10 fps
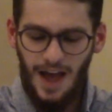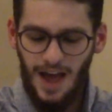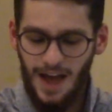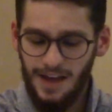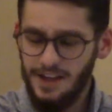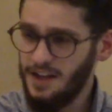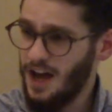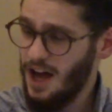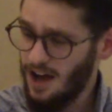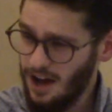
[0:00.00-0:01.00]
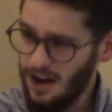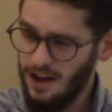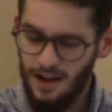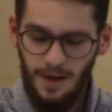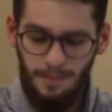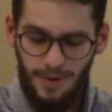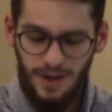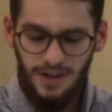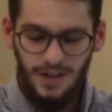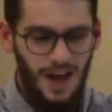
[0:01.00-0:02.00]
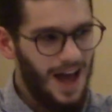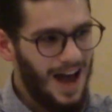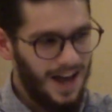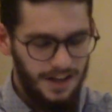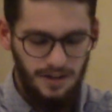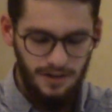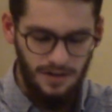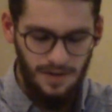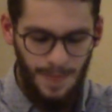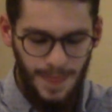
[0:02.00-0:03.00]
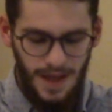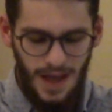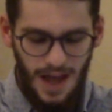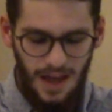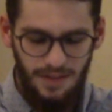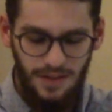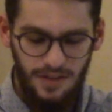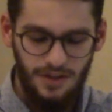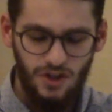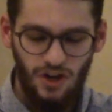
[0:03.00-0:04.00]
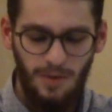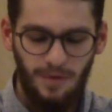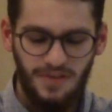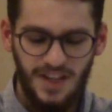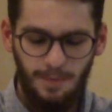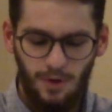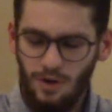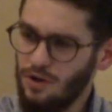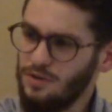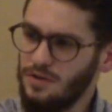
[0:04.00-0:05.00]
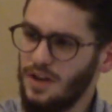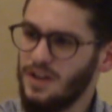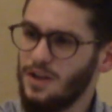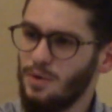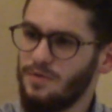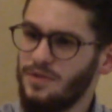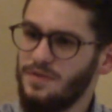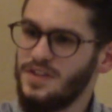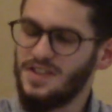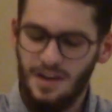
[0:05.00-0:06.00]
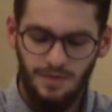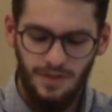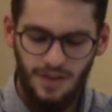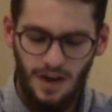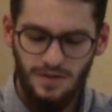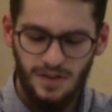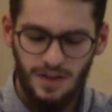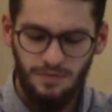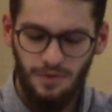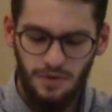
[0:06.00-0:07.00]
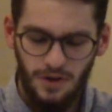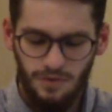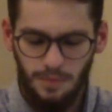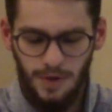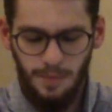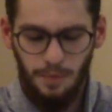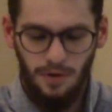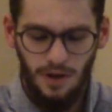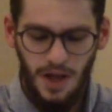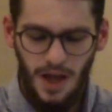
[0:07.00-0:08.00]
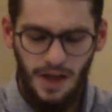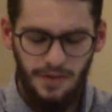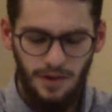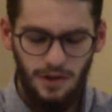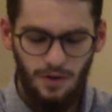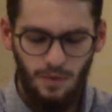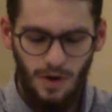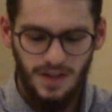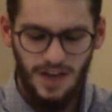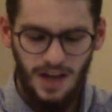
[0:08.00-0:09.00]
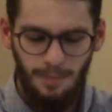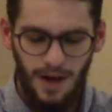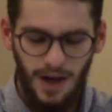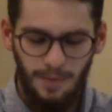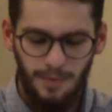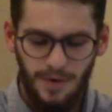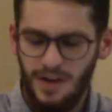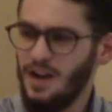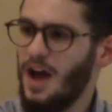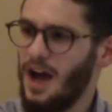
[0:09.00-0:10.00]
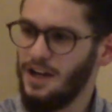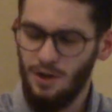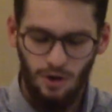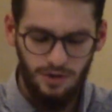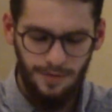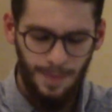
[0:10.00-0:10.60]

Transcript: Akhira' bin Ain. And then the tribe of Zabulon, and they were 57,400 people, and the leader was Al-Bab bin Haylon.